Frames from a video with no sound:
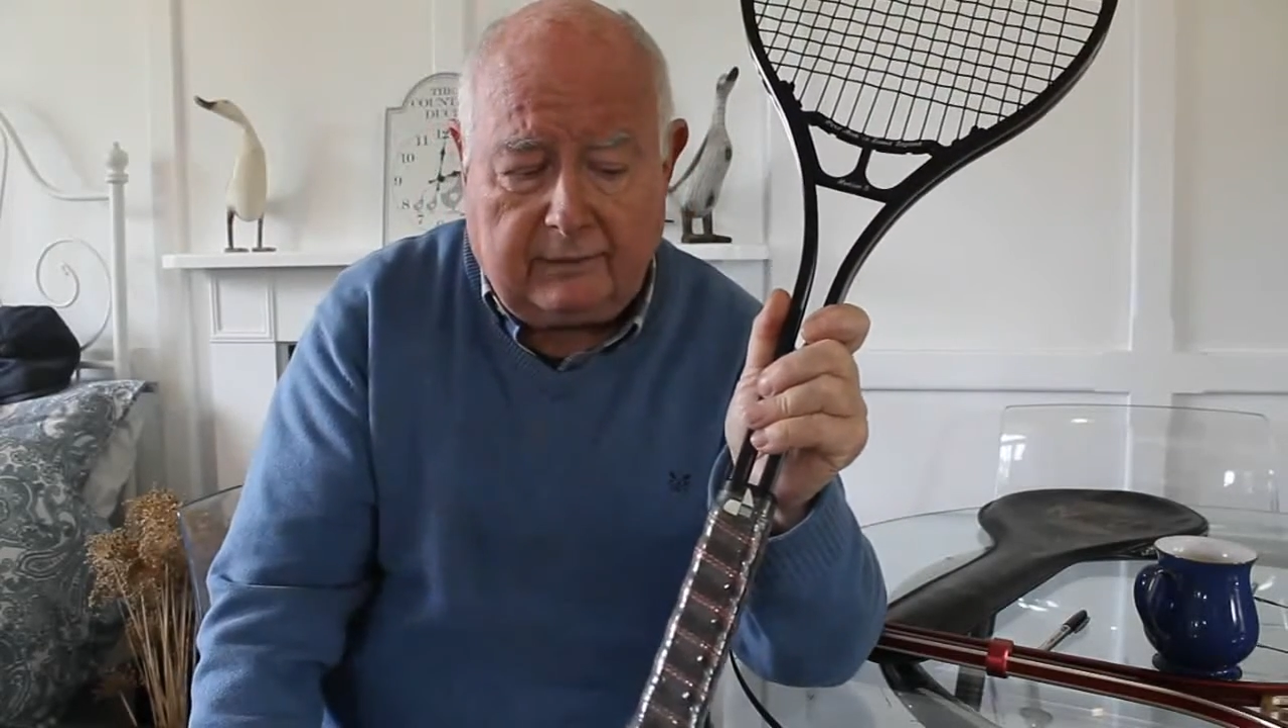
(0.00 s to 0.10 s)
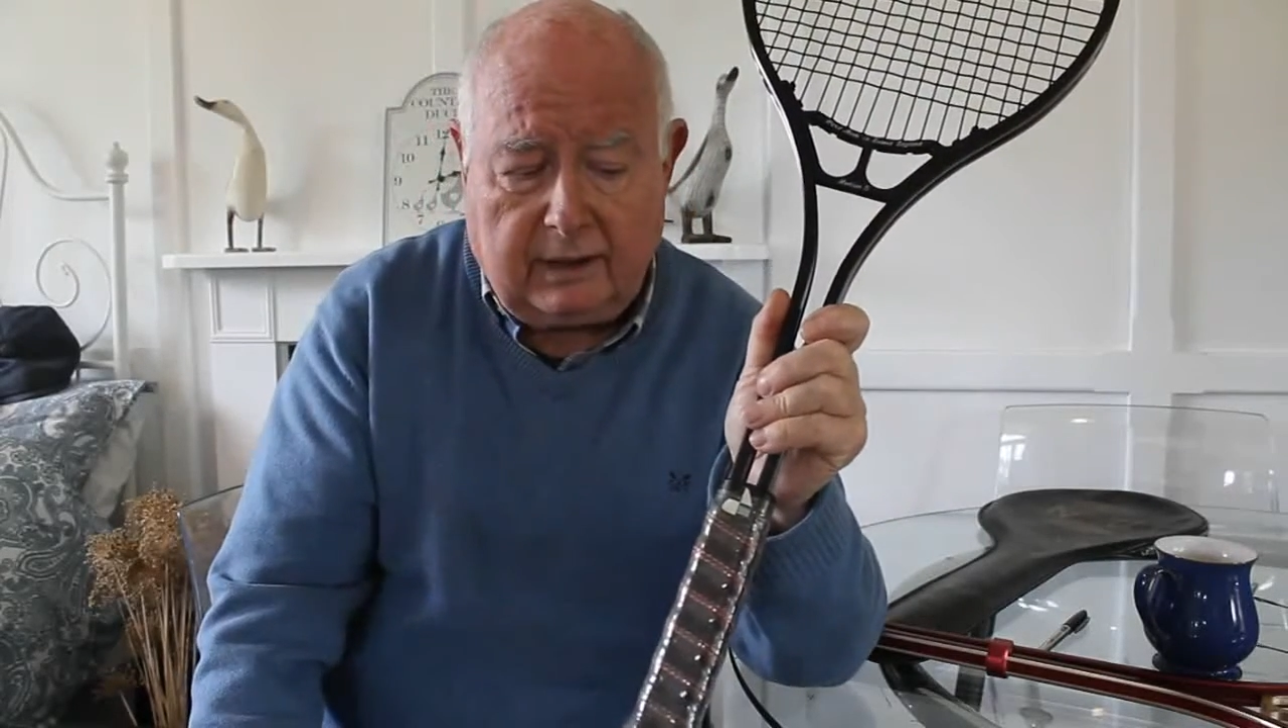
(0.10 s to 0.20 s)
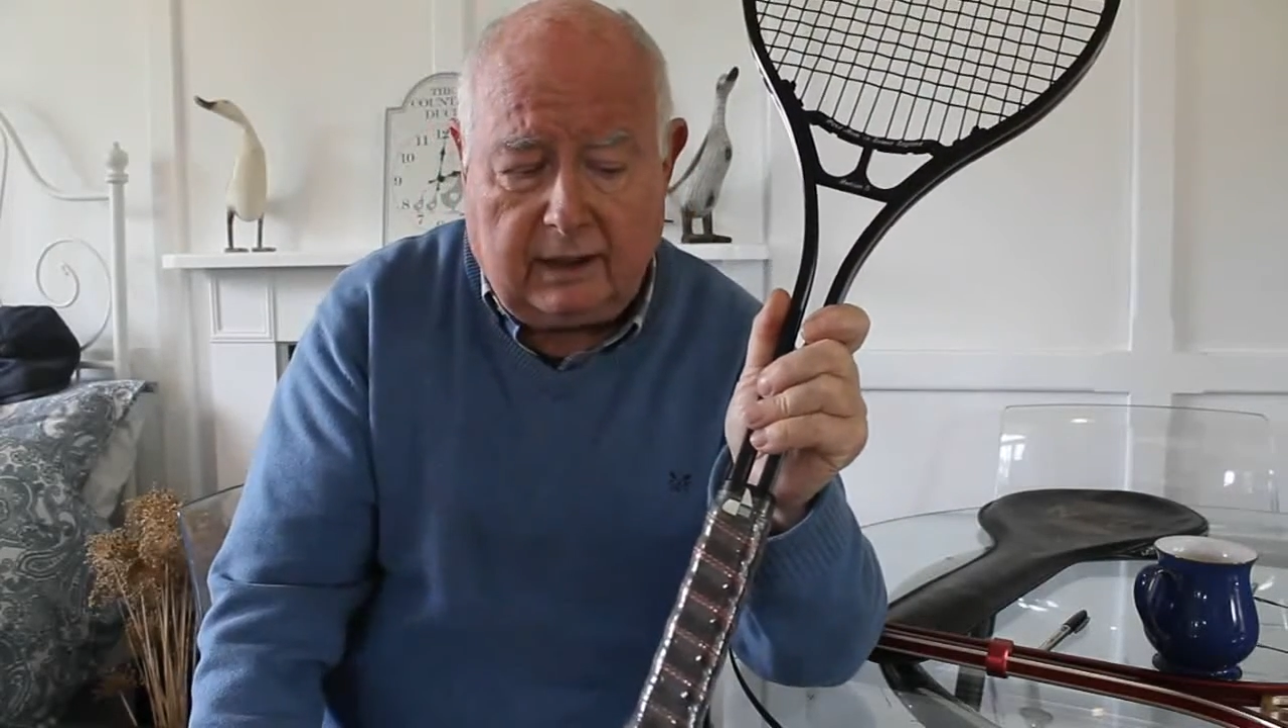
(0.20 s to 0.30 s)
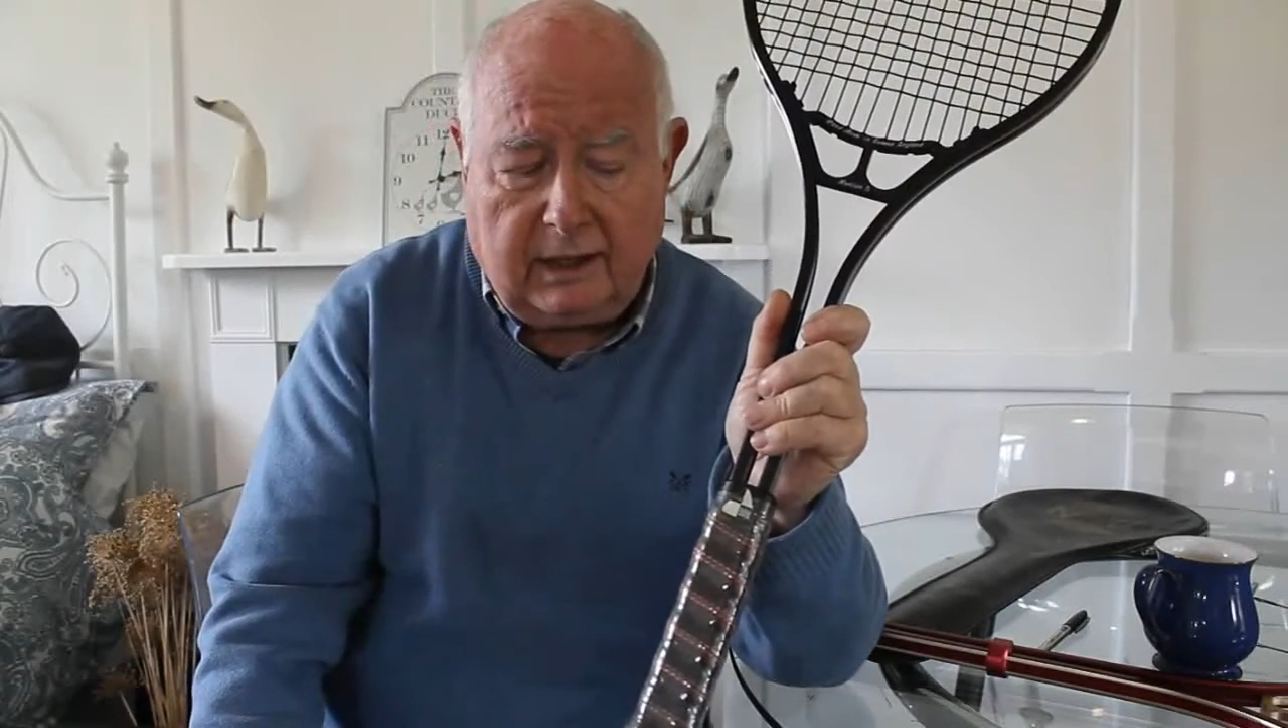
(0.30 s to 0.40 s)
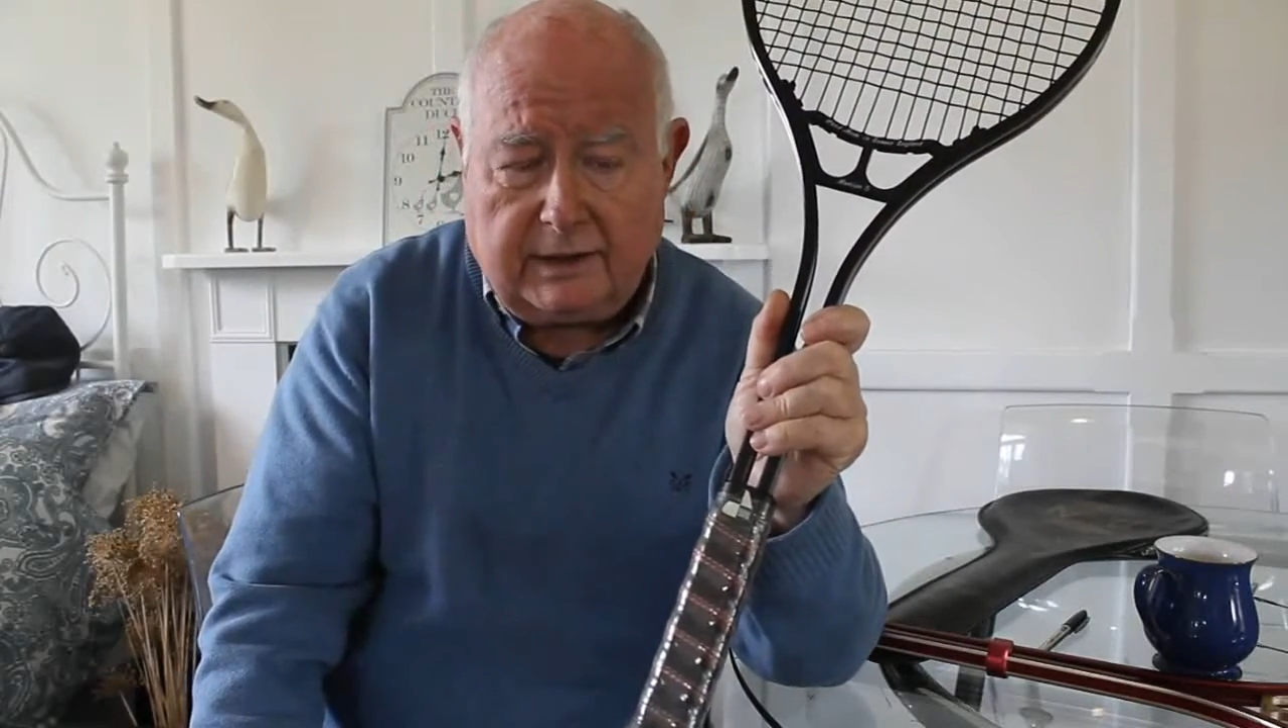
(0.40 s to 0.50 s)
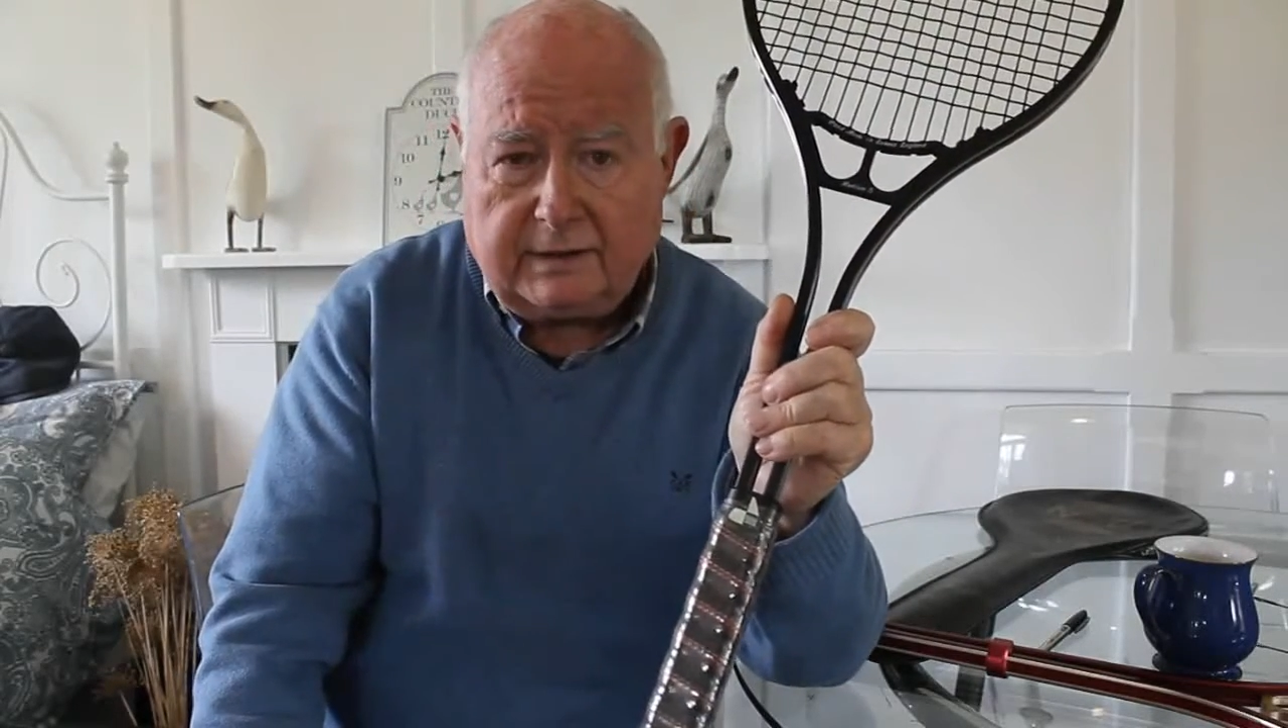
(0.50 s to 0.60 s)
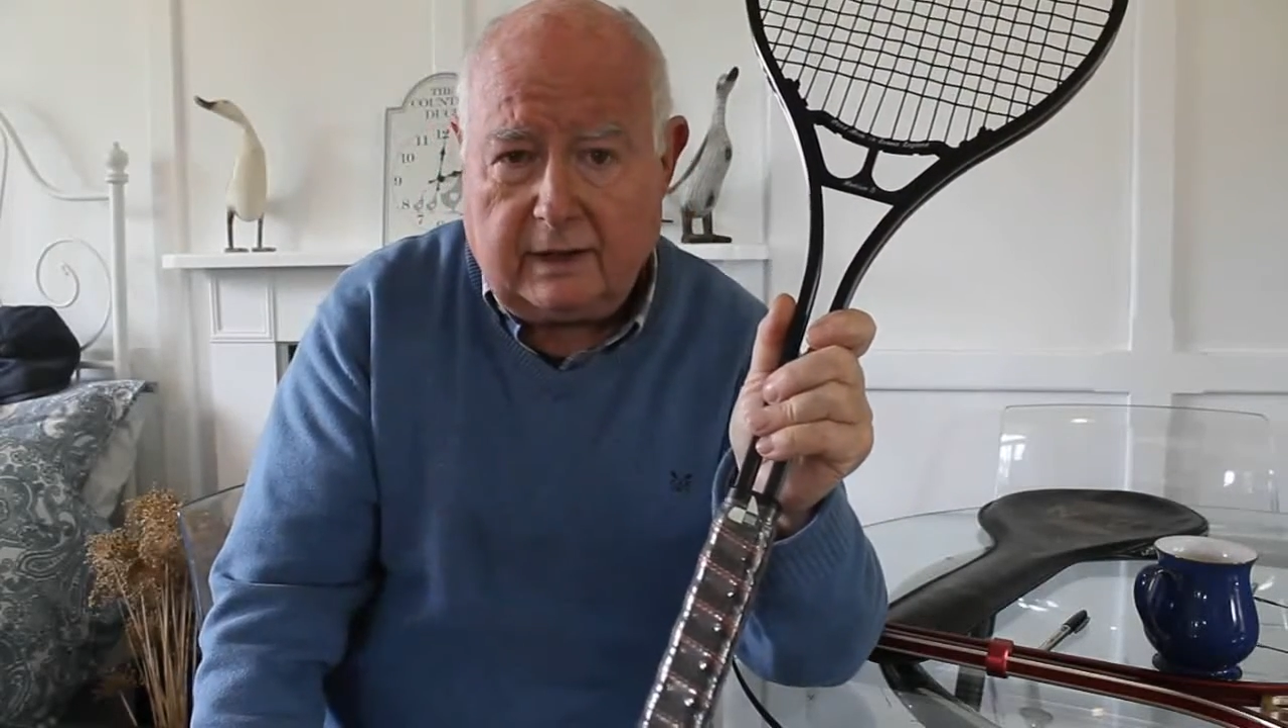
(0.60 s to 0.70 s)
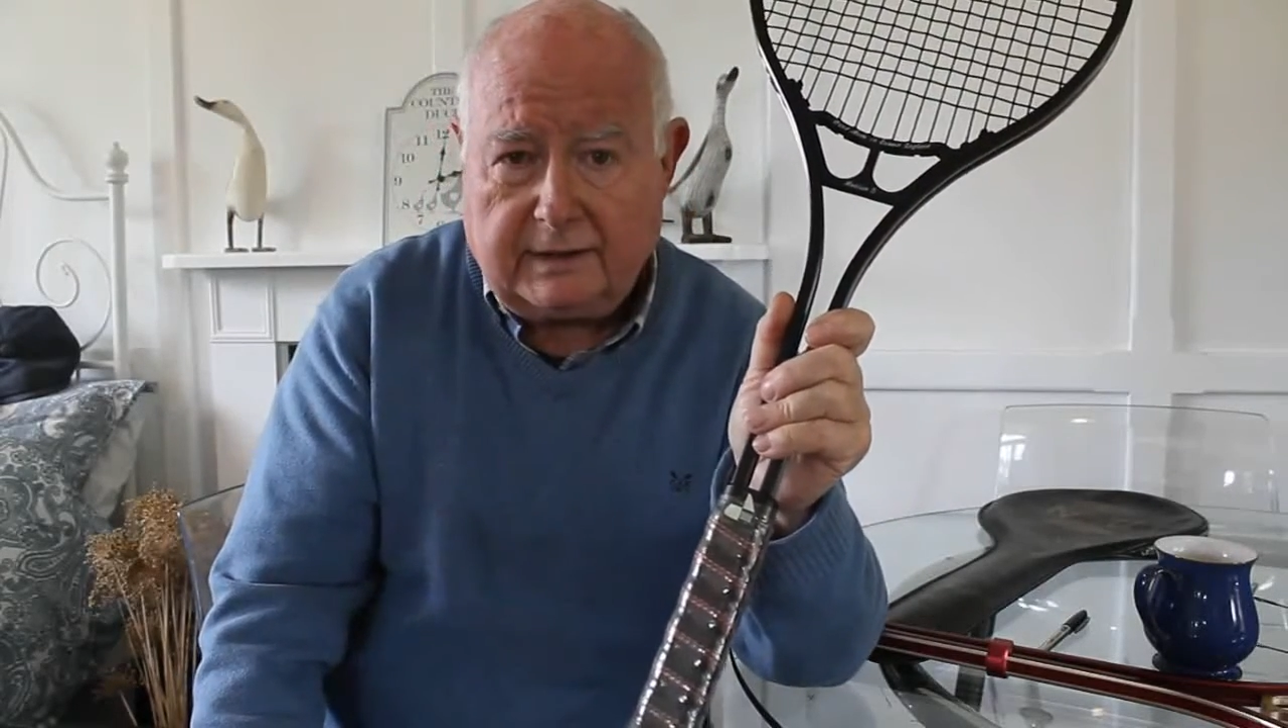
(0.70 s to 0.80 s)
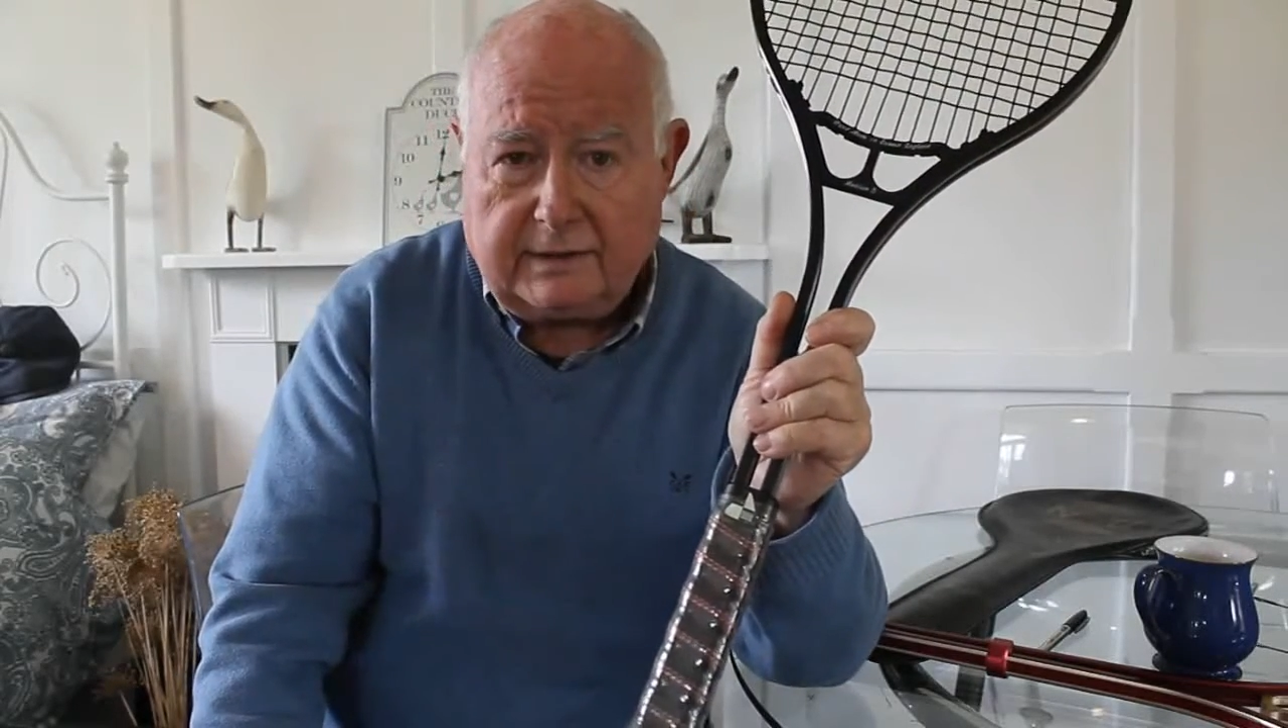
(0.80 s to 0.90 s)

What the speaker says: the Design